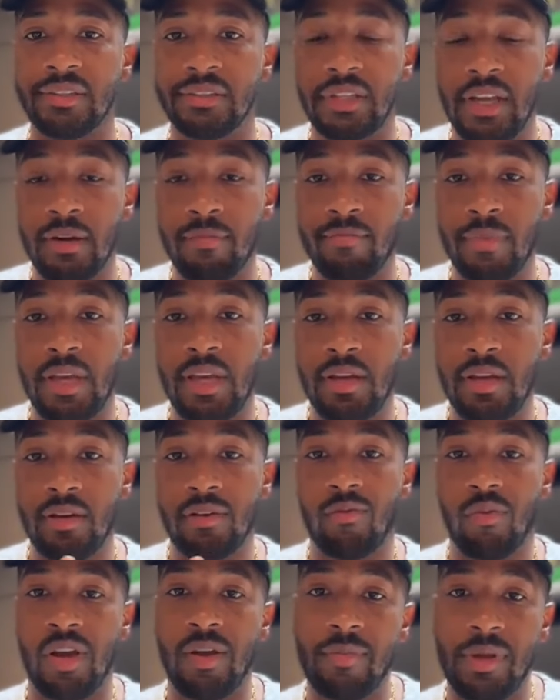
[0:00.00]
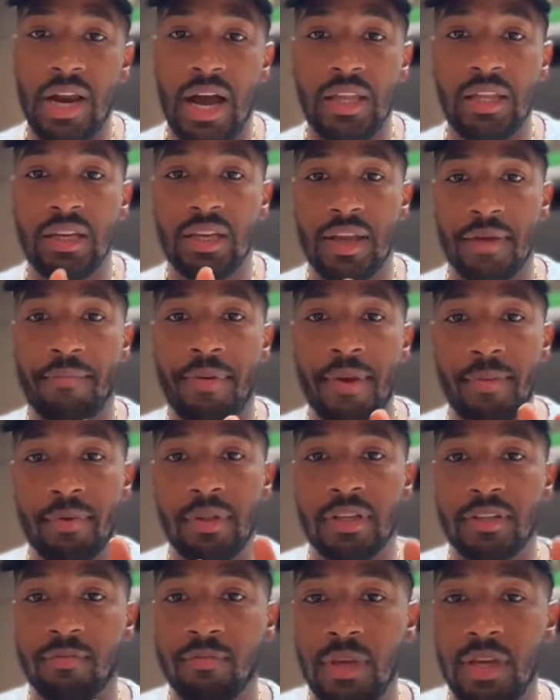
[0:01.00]
Instead of men and women. I look at
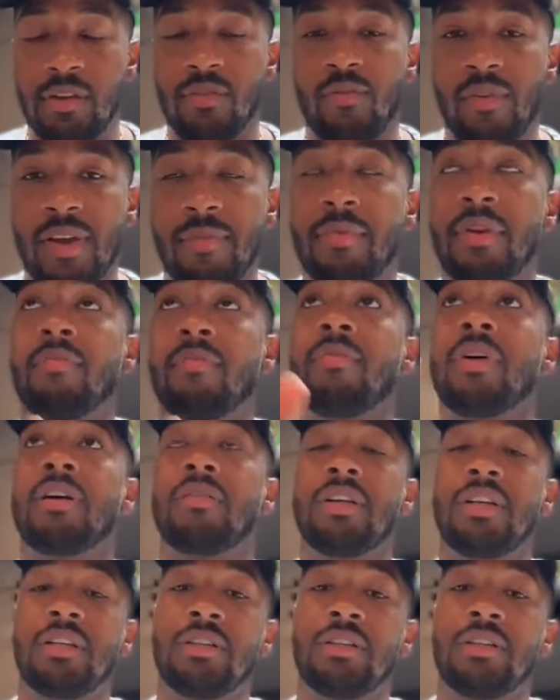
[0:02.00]
people as men and women, bro.